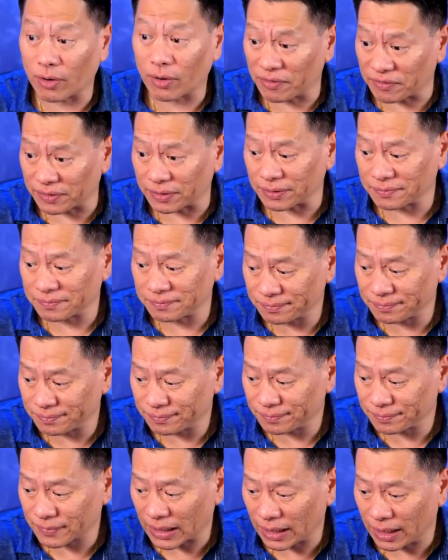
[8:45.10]
However,
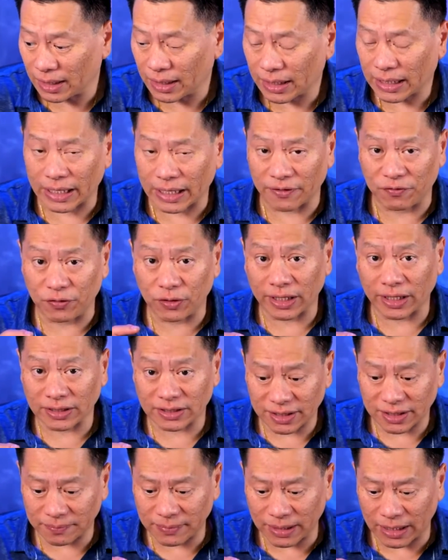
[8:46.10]
if you
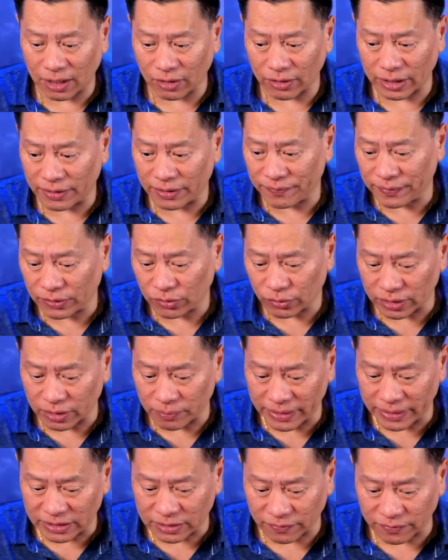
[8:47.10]
can somehow, even though
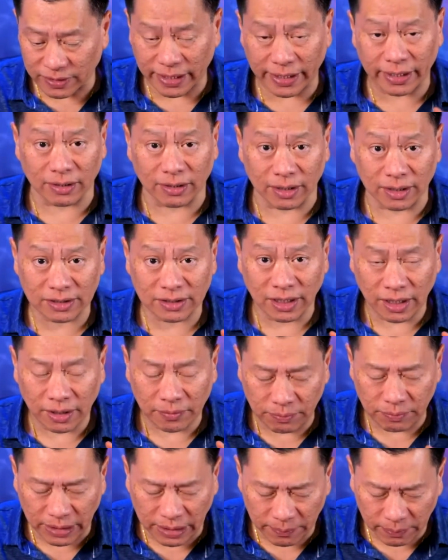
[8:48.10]
in the midst of chaos,
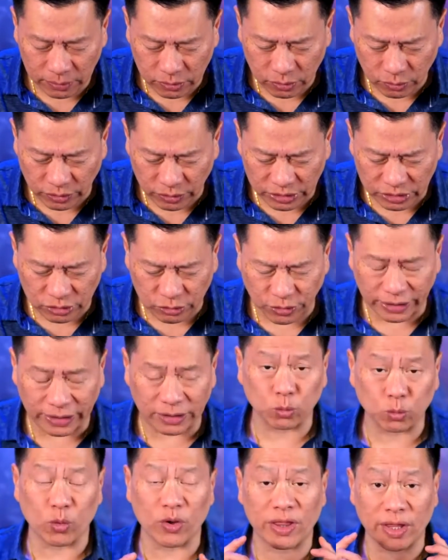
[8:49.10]
be able to
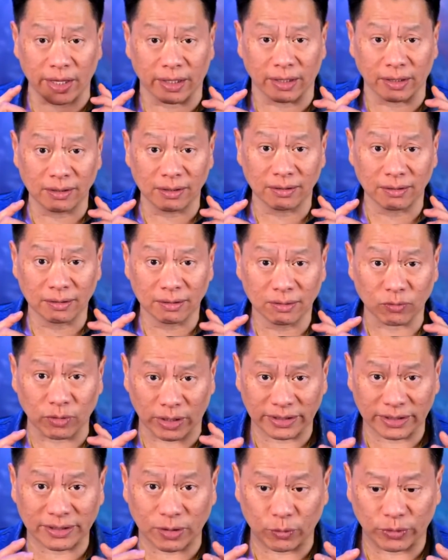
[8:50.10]
retreat within,
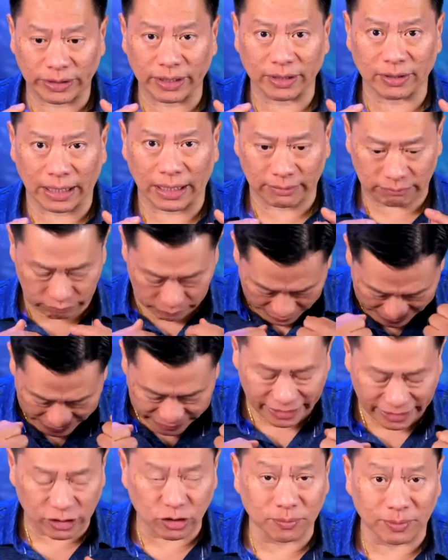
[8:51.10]
when I say within, not
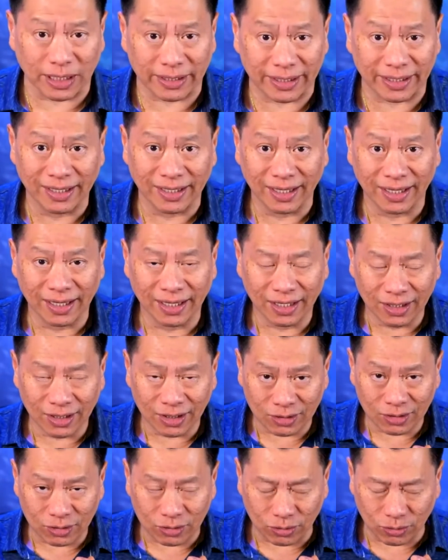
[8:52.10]
inside your body,
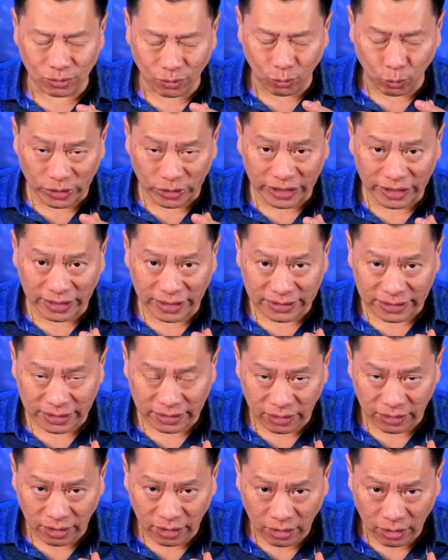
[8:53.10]
to within
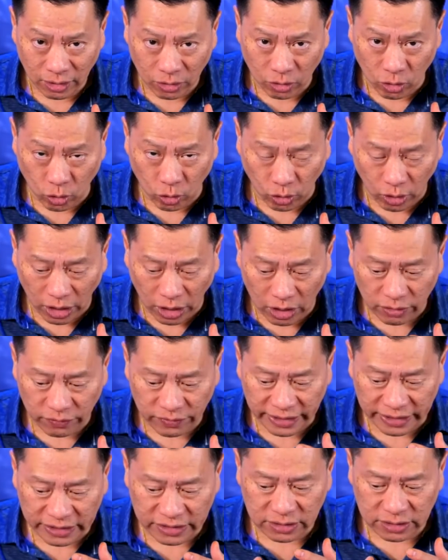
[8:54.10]
as in go
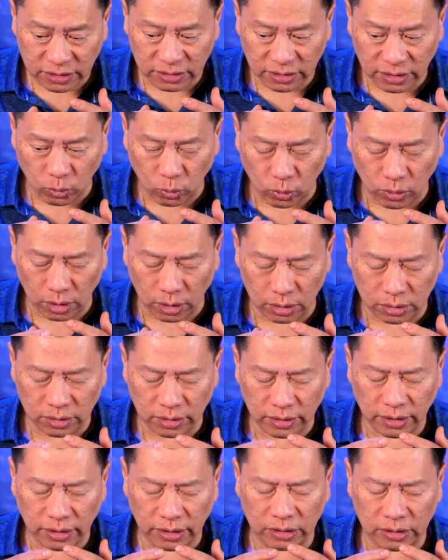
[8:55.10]
out of the external
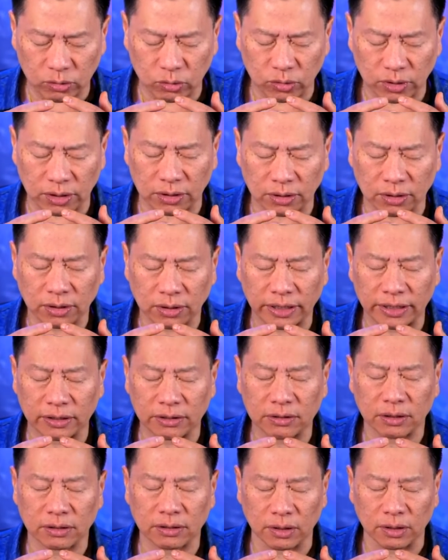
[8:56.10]
world into the
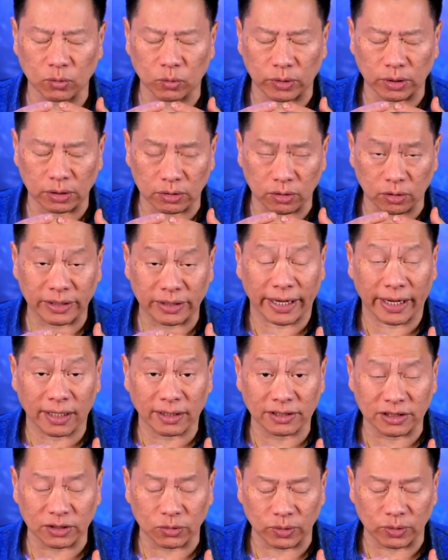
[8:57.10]
internal world or
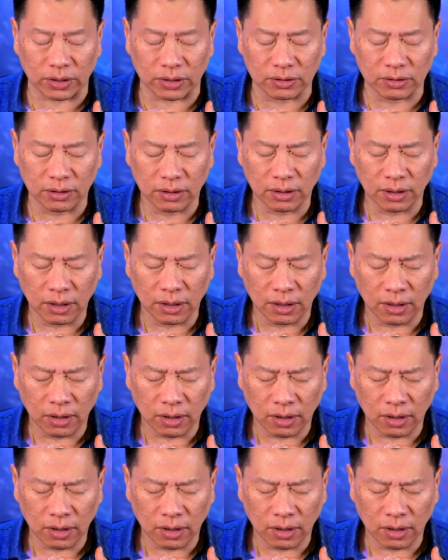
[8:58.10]
the energy world,